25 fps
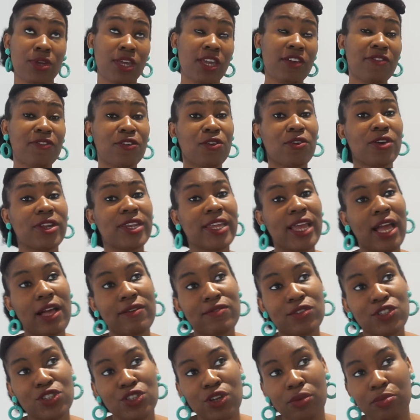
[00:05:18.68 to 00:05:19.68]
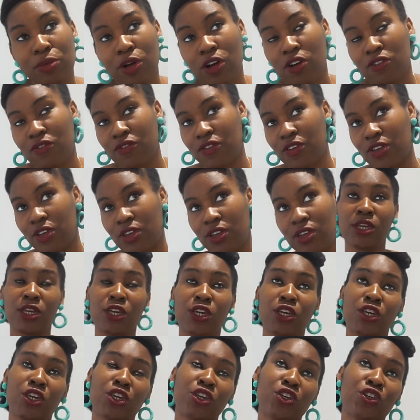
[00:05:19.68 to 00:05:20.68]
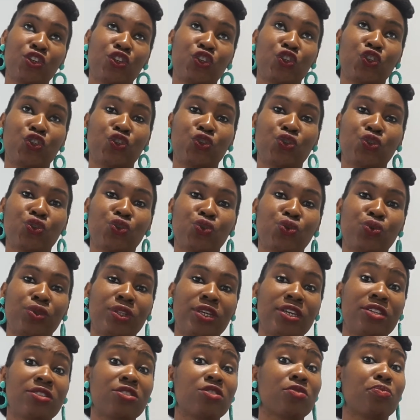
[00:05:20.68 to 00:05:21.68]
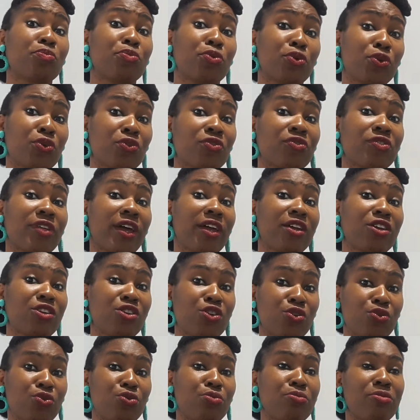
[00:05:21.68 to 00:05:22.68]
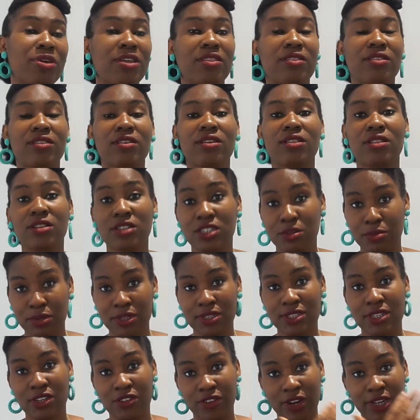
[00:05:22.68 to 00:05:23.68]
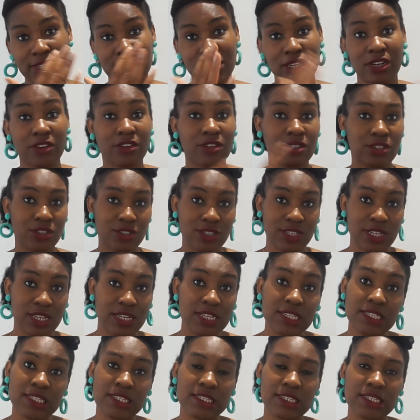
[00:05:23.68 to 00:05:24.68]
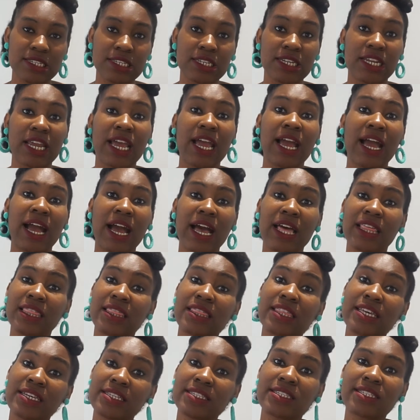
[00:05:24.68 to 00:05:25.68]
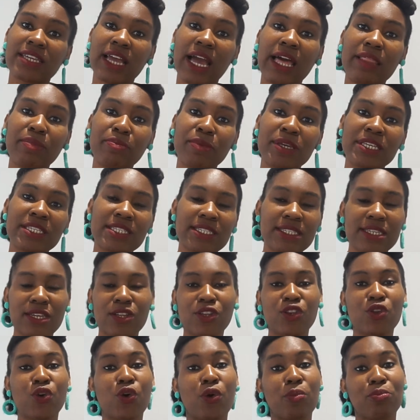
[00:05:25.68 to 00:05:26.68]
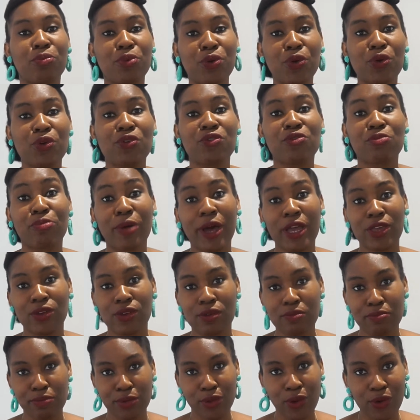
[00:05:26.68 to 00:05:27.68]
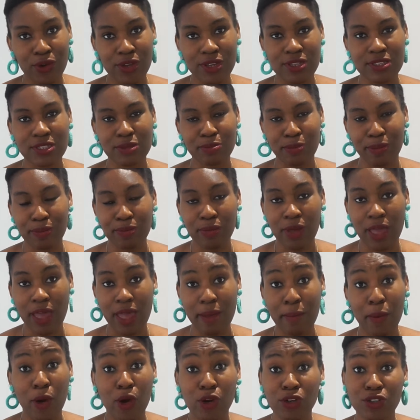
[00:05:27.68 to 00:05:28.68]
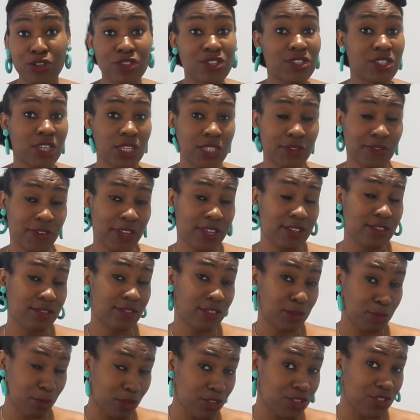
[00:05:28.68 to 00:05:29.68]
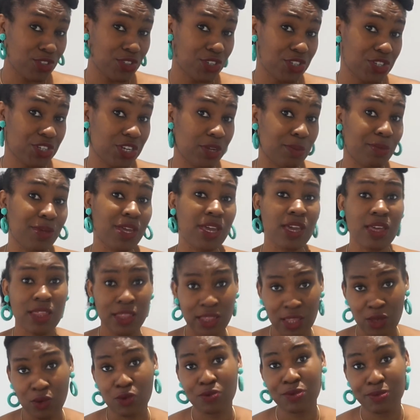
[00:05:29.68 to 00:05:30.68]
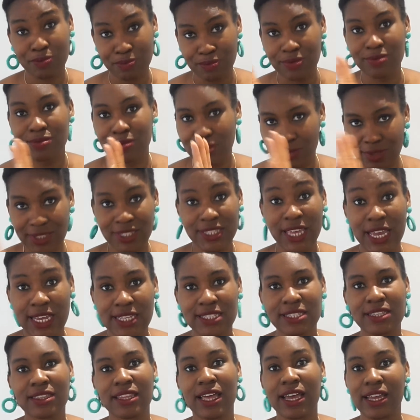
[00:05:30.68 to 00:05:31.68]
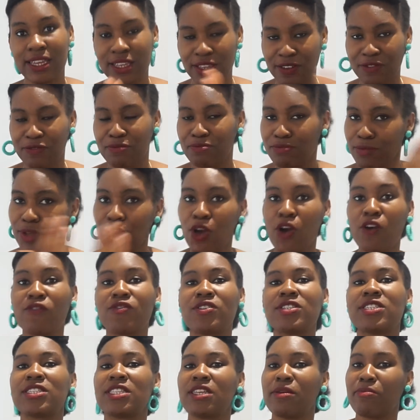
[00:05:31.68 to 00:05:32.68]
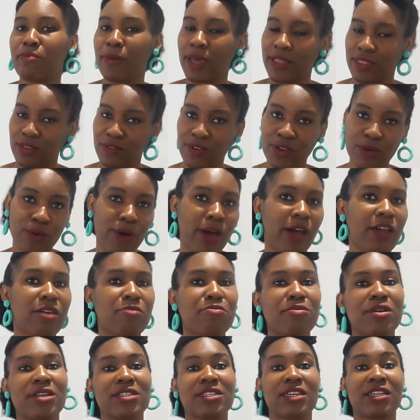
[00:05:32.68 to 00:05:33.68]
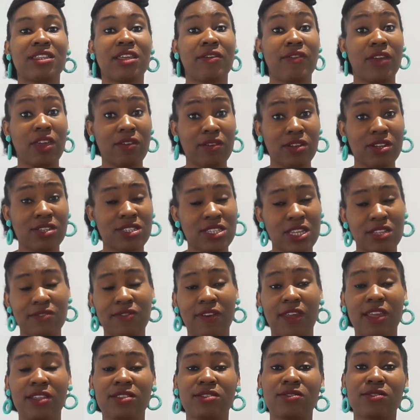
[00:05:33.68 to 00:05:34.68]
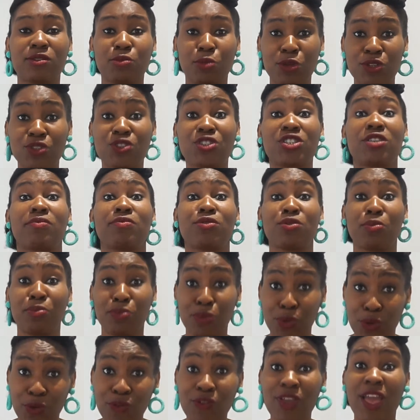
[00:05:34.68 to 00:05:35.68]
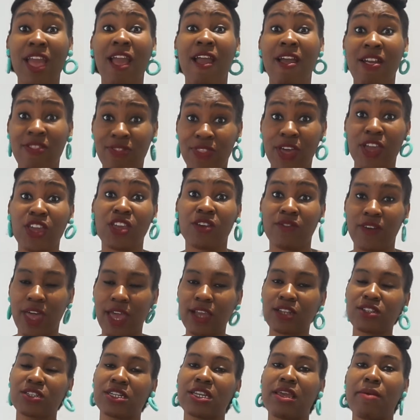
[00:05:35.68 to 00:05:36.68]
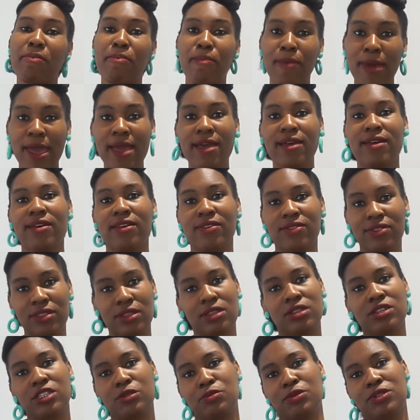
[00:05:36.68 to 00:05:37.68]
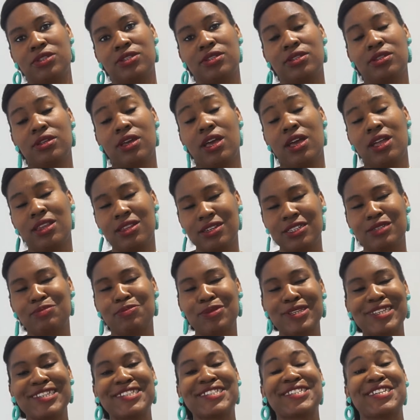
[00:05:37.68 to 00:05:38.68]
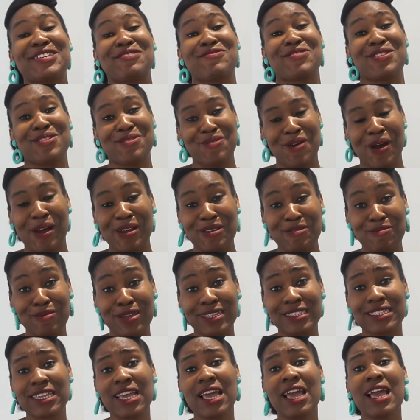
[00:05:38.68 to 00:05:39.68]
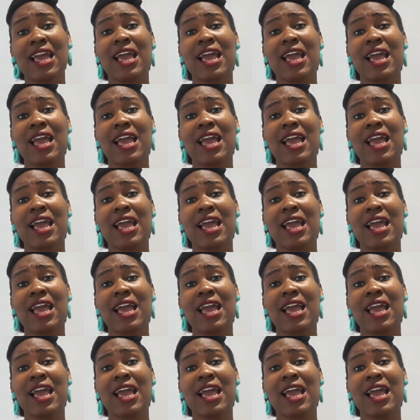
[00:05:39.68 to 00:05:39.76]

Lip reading: if you already have a job offer, you need to prove that you meet the eligibility criteria just listed, and this can be seen or proved by your employers on your certificate of sponsorship. They will state that you've obviously met the requirement, and they're giving a certificate of sponsorship to prove that you've actually met the eligibility requirements.